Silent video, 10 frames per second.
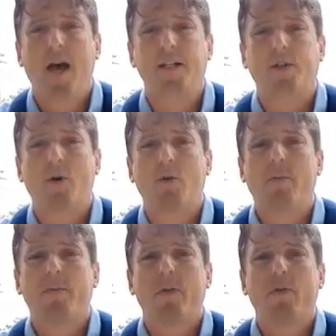And so
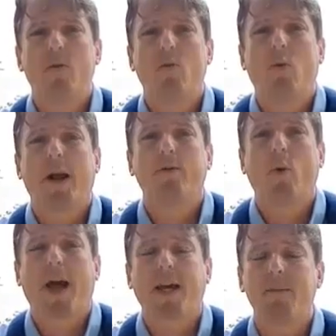
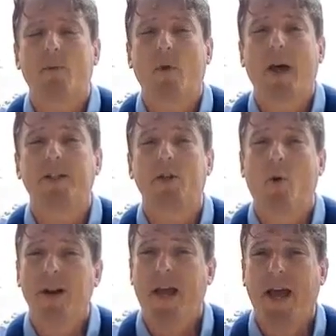what I came to realize in
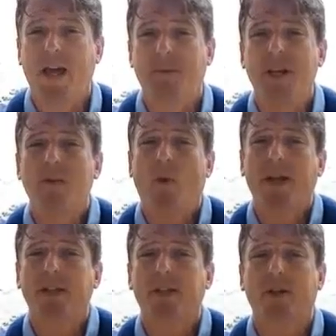going to AA, but even
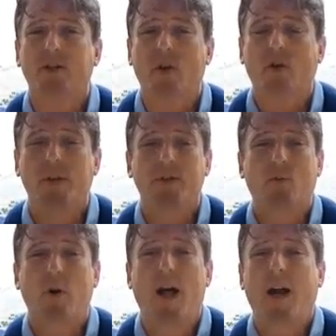running Insider Circle,
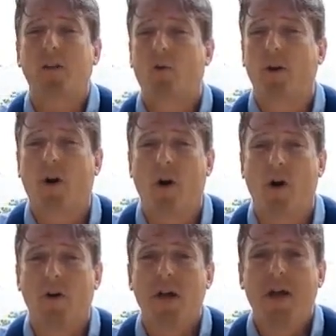is we're not alone at
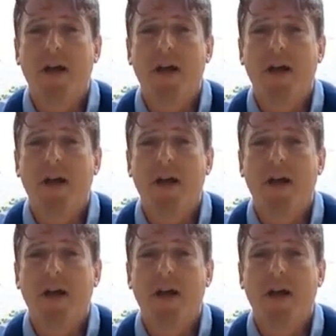all.